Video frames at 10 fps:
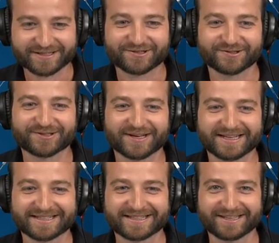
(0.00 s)
to
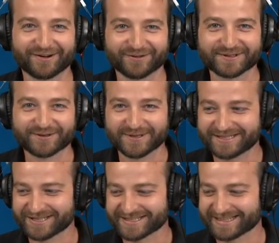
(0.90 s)
answer all of the
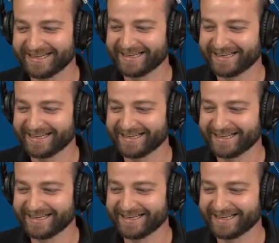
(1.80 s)
questions.